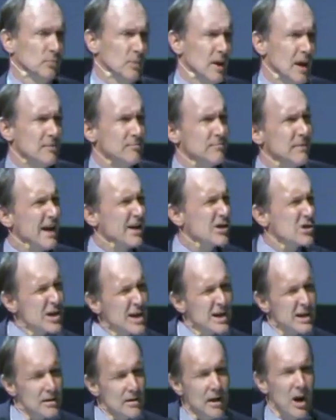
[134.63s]
Well,
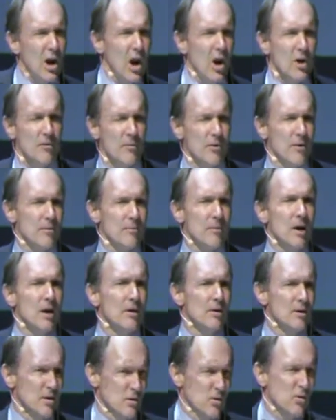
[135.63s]
actually, an
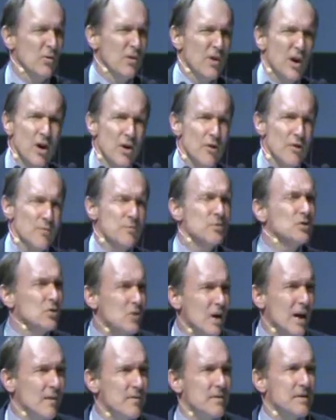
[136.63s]
awful lot of them
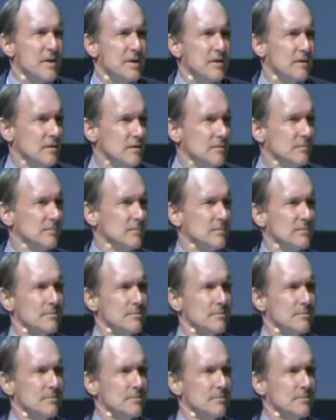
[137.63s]
do have signal.